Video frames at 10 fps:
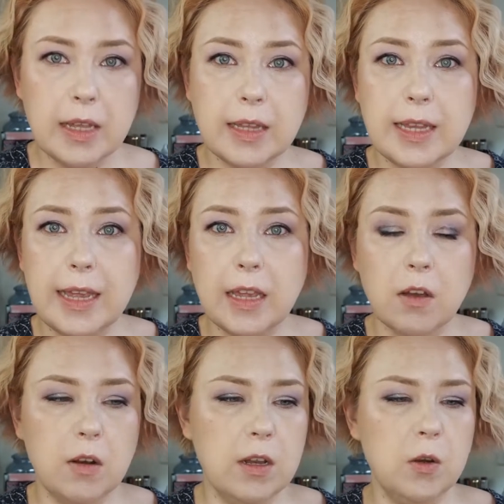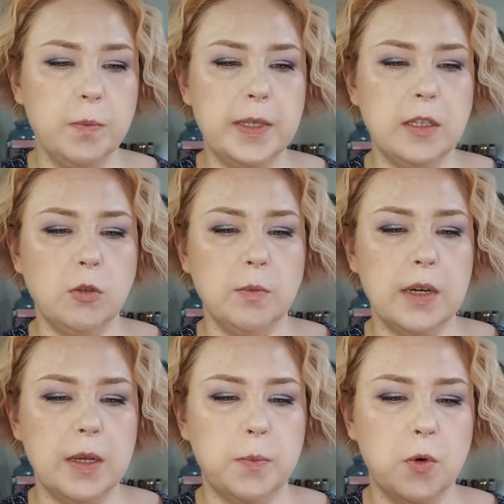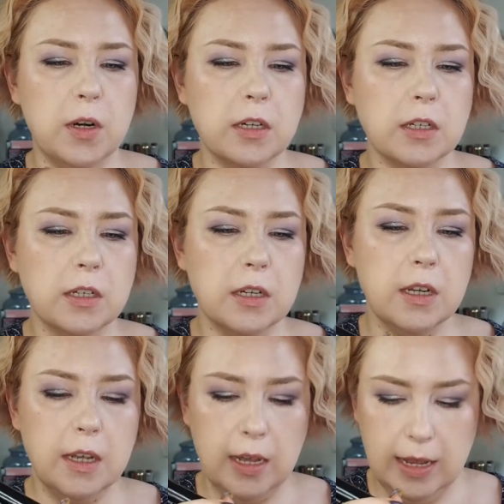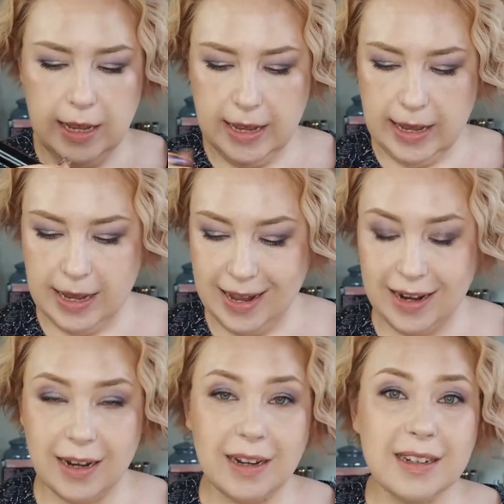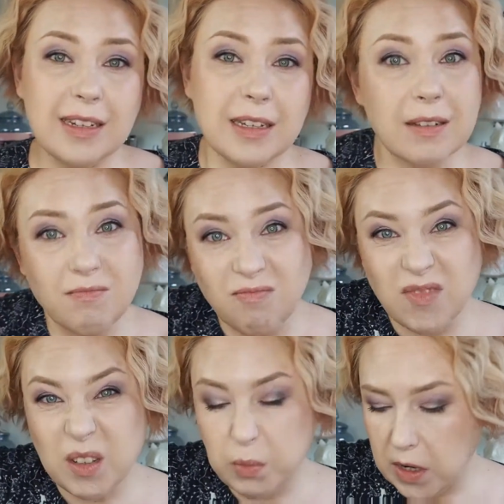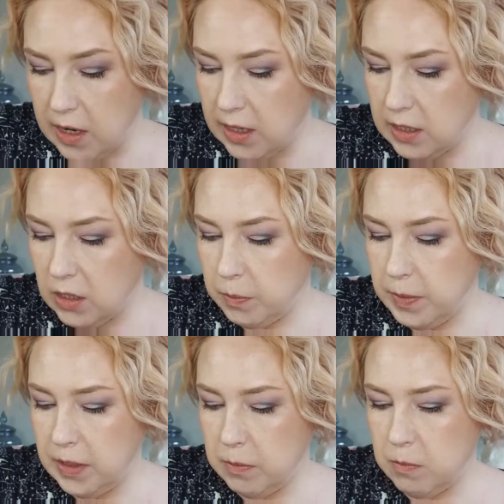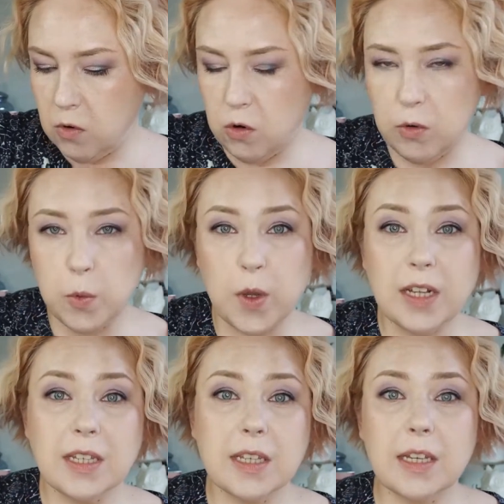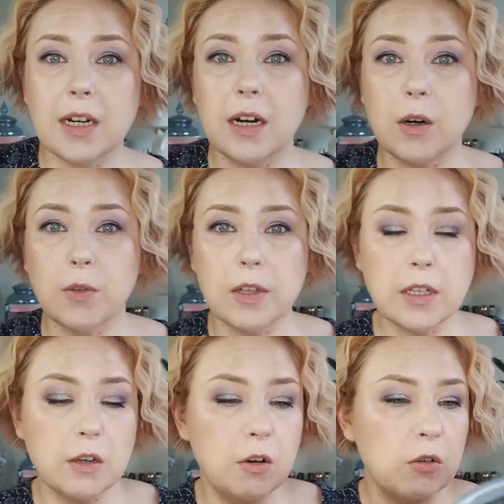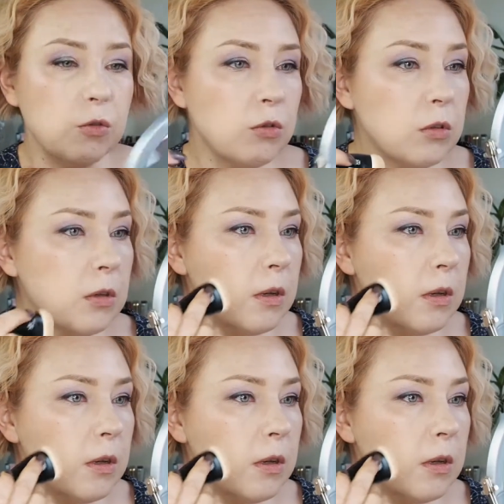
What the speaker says: take a little bit to my brush and apply it a bit more. We'll see how this goes.